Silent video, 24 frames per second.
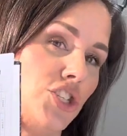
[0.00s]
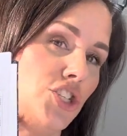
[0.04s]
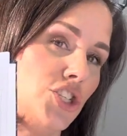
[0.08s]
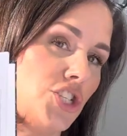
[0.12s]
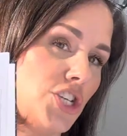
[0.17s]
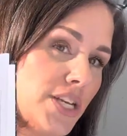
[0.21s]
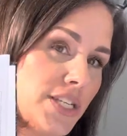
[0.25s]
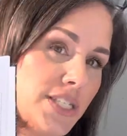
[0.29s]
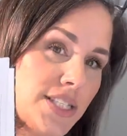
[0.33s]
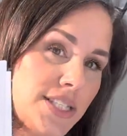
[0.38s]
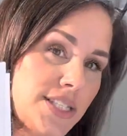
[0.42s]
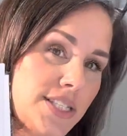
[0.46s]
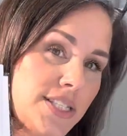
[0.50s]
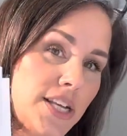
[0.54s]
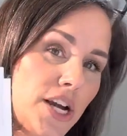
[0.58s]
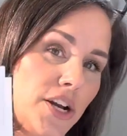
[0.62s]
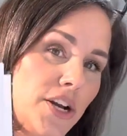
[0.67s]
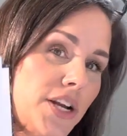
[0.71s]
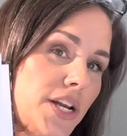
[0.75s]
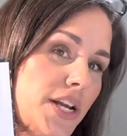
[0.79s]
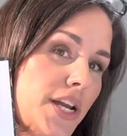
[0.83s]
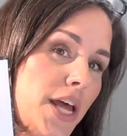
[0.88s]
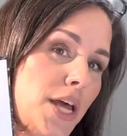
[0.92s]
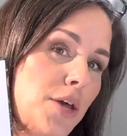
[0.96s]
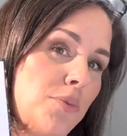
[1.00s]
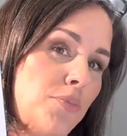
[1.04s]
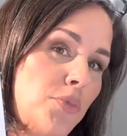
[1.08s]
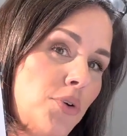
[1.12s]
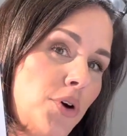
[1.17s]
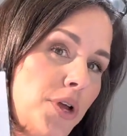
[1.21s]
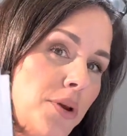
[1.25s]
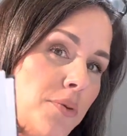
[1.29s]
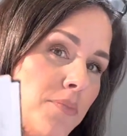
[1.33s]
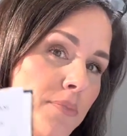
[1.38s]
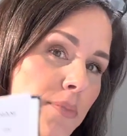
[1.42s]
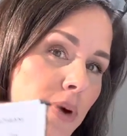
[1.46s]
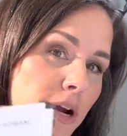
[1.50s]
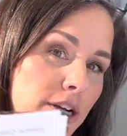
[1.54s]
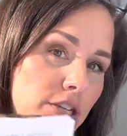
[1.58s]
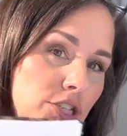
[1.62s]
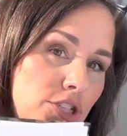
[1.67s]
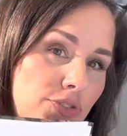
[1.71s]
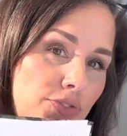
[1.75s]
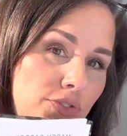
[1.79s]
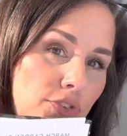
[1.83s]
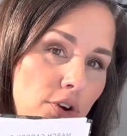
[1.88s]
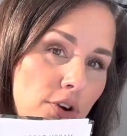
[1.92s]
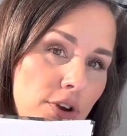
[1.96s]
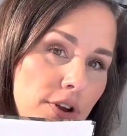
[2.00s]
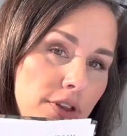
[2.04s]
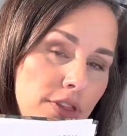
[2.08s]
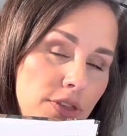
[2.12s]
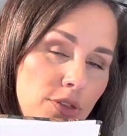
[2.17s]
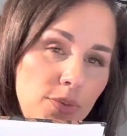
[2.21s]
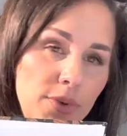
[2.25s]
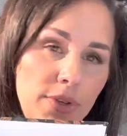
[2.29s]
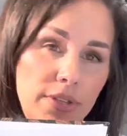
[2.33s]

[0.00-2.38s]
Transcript: just started. I put March 4th,